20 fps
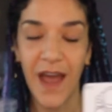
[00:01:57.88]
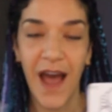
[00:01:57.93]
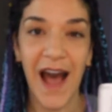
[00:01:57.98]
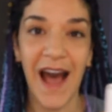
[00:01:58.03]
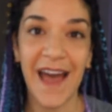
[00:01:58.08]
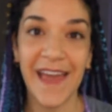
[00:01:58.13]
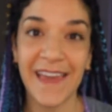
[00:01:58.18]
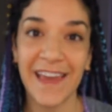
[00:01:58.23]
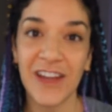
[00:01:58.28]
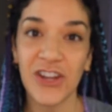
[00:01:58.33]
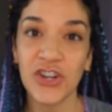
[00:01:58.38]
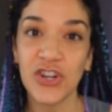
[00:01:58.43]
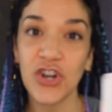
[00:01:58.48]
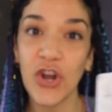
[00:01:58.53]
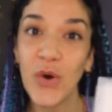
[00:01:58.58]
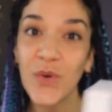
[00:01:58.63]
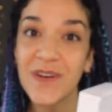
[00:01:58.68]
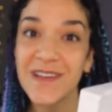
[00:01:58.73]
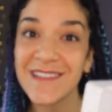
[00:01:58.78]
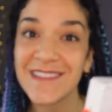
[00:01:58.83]
I
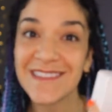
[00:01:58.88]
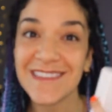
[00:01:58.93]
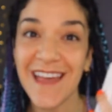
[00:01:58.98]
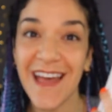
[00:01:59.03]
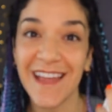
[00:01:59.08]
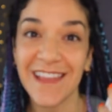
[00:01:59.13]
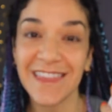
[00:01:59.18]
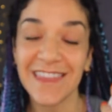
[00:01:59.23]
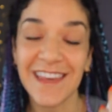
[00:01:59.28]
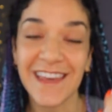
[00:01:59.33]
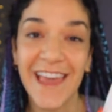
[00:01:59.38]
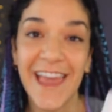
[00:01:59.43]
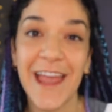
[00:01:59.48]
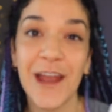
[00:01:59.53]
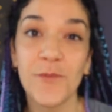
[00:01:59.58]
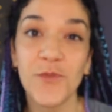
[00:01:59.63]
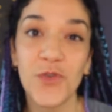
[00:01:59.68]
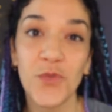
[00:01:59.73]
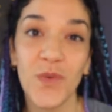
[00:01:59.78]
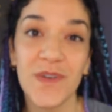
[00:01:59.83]
noticed that the
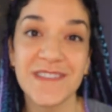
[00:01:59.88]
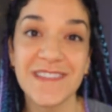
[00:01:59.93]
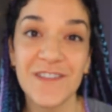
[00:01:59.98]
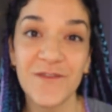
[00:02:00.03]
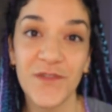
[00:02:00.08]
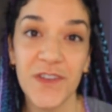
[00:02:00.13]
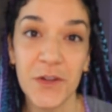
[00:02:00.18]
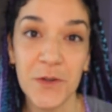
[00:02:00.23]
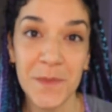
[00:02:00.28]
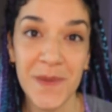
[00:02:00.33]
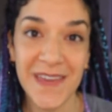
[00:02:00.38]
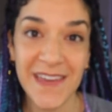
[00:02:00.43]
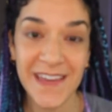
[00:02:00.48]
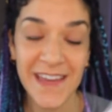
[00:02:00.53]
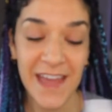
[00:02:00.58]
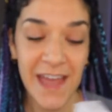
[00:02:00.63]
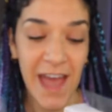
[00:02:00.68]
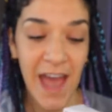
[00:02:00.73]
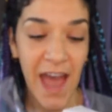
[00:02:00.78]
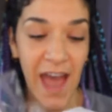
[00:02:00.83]
camera wasn't filming
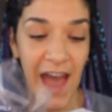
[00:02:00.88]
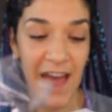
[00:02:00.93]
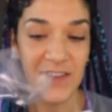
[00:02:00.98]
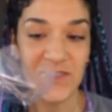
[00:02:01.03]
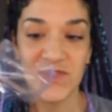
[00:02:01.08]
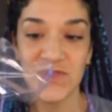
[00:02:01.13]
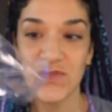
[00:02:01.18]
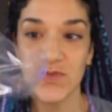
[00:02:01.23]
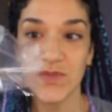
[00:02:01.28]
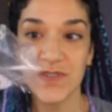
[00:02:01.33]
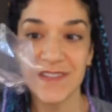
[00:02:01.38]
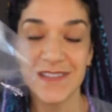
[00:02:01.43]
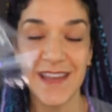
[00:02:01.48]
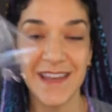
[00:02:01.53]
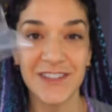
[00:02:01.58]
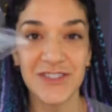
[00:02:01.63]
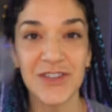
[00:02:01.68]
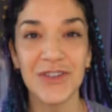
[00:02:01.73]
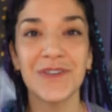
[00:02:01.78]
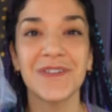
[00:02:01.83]
as soon as I
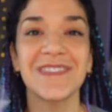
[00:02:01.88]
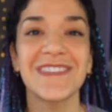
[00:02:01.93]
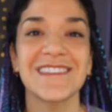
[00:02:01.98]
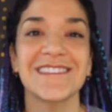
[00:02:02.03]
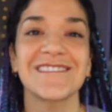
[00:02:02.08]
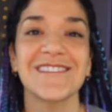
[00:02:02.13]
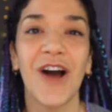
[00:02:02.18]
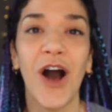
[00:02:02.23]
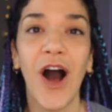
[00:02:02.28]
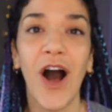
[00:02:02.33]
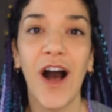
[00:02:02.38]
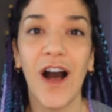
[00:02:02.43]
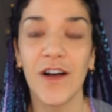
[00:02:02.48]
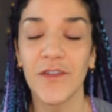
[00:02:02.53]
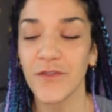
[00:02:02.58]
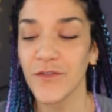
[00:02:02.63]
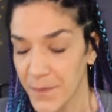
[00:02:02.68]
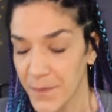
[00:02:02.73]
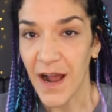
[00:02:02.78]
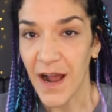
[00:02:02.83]
took this
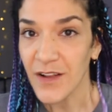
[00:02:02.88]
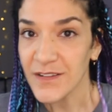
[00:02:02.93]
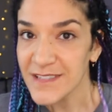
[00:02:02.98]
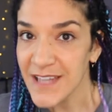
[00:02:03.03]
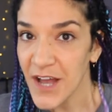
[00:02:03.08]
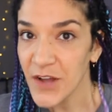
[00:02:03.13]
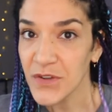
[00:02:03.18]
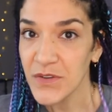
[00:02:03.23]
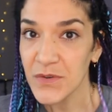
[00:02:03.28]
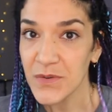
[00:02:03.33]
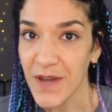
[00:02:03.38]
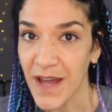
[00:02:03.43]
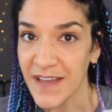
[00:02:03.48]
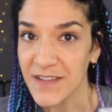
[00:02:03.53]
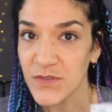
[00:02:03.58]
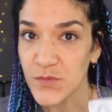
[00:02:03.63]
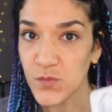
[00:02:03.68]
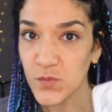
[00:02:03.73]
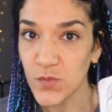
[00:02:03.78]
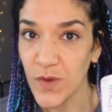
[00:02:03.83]
off. I'll tell you
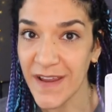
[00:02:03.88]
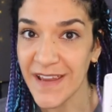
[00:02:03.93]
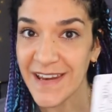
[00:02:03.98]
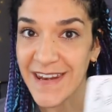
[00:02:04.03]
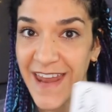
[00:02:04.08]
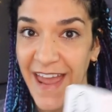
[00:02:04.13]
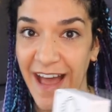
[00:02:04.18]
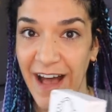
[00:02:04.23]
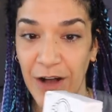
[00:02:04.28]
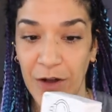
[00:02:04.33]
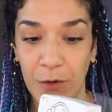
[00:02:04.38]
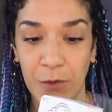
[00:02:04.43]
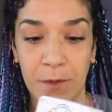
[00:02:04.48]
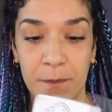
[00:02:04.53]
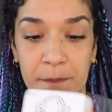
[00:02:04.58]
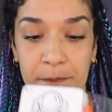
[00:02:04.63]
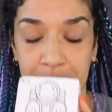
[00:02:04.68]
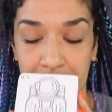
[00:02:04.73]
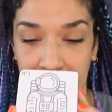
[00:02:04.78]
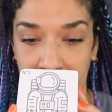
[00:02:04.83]
guys right now,
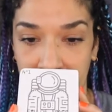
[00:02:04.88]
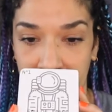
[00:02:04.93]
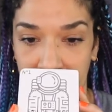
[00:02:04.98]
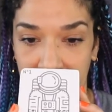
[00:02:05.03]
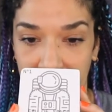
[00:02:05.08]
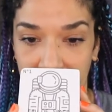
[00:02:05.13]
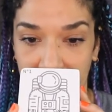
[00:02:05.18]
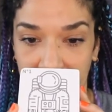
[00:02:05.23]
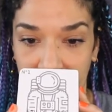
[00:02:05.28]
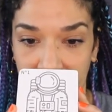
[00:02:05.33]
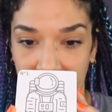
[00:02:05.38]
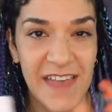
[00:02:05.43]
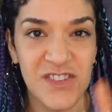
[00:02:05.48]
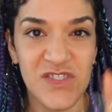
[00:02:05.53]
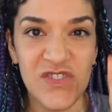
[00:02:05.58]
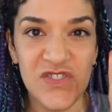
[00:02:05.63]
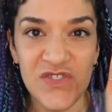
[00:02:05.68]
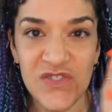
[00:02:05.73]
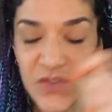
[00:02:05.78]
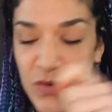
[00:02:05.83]
as
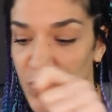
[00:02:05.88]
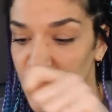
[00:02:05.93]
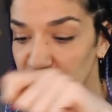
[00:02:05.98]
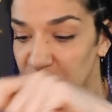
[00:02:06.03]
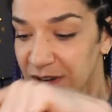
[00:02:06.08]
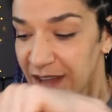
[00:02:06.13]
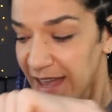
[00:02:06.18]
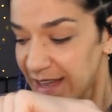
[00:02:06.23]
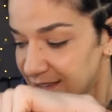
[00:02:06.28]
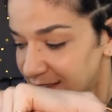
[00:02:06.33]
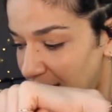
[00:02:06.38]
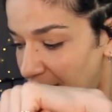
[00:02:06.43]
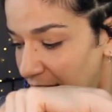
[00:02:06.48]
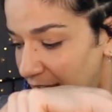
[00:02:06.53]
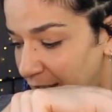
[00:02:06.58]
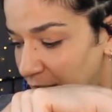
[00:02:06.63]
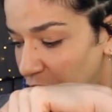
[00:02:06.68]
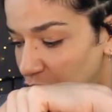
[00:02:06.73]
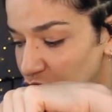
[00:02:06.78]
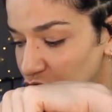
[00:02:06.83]
soon as
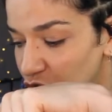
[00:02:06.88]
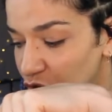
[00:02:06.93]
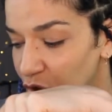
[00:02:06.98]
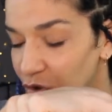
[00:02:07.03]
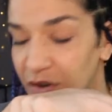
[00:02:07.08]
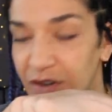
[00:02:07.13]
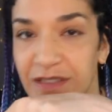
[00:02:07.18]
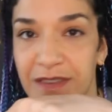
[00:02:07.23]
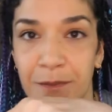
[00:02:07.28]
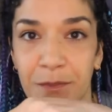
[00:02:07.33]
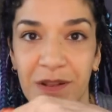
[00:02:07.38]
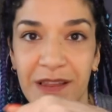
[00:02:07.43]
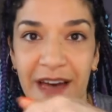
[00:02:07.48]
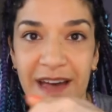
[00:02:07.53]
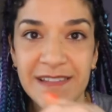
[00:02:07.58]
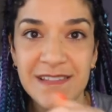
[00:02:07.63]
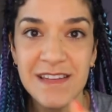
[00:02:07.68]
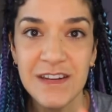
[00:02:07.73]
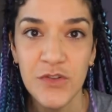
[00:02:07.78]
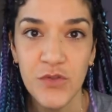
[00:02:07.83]
I took the
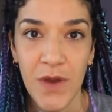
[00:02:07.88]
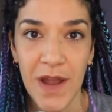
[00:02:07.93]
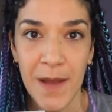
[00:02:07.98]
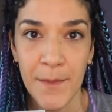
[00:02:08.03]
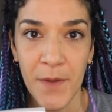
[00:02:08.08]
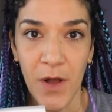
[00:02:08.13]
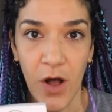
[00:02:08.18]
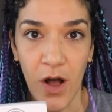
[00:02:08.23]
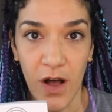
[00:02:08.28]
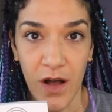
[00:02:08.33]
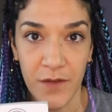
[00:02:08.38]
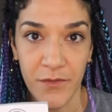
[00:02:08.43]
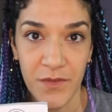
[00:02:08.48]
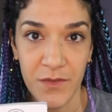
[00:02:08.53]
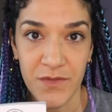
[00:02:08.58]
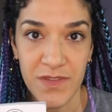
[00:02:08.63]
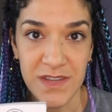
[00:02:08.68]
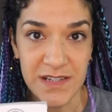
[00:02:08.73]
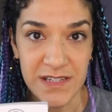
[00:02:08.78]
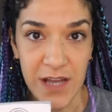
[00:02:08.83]
plastic wrap off
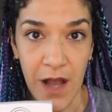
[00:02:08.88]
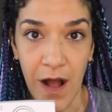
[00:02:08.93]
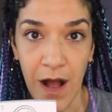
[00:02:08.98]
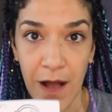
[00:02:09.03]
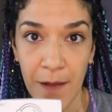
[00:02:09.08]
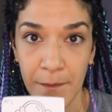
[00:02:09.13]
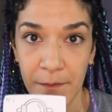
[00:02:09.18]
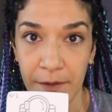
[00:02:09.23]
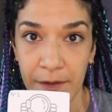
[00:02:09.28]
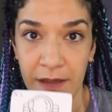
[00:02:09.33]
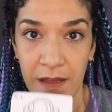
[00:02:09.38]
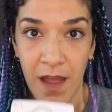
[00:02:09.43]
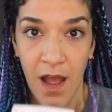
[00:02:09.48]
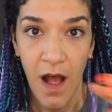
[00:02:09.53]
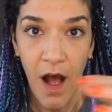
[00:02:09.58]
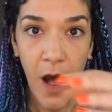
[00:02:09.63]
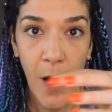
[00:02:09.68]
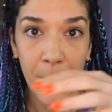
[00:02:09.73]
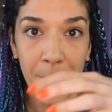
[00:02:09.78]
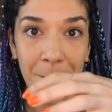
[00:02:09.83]
of the top,
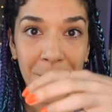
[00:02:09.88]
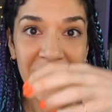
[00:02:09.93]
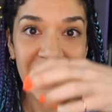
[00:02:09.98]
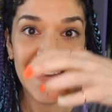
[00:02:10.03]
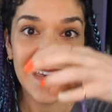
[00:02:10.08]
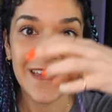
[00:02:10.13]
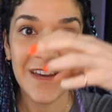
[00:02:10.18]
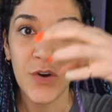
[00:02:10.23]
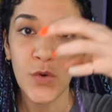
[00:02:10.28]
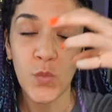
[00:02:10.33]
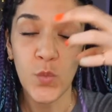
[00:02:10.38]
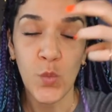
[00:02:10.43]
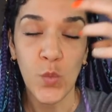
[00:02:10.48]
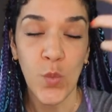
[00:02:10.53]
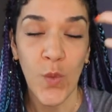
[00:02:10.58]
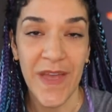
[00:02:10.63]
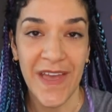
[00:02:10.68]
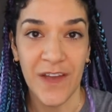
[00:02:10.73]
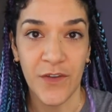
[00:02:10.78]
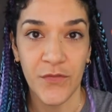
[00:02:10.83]
a big
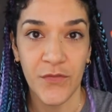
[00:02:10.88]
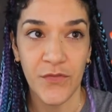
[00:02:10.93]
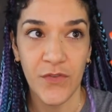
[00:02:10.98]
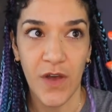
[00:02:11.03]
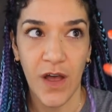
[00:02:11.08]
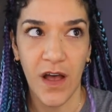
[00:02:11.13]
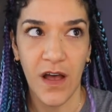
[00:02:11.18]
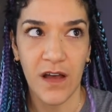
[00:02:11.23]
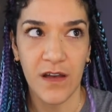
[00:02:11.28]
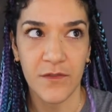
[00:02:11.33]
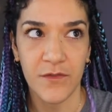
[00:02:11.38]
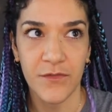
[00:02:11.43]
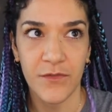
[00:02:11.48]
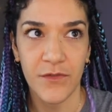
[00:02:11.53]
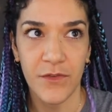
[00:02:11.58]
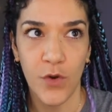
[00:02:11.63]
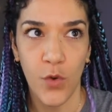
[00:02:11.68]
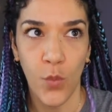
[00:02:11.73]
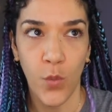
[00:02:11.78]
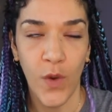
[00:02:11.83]
whiff of
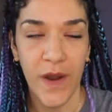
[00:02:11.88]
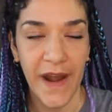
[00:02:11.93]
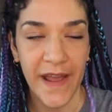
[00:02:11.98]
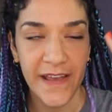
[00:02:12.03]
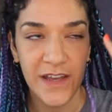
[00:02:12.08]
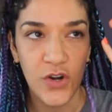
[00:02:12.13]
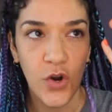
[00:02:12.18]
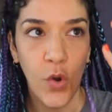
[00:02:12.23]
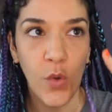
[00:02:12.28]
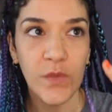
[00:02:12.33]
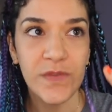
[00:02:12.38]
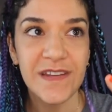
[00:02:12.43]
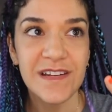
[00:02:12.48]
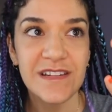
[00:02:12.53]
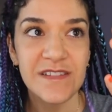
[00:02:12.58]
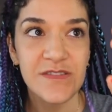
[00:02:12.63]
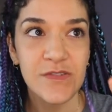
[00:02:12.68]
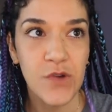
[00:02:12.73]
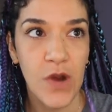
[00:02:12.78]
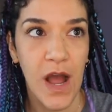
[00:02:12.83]
what I can only
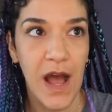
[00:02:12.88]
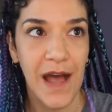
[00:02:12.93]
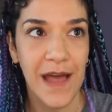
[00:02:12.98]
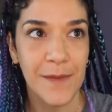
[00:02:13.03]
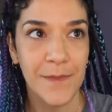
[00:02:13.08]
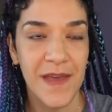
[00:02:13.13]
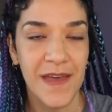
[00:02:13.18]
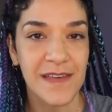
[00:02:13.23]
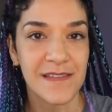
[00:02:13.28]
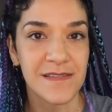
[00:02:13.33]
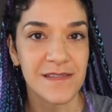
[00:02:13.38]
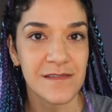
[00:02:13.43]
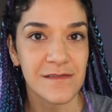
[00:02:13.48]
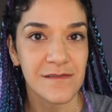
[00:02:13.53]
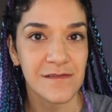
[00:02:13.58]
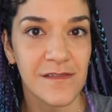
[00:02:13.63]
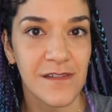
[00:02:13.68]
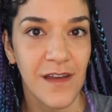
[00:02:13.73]
describe as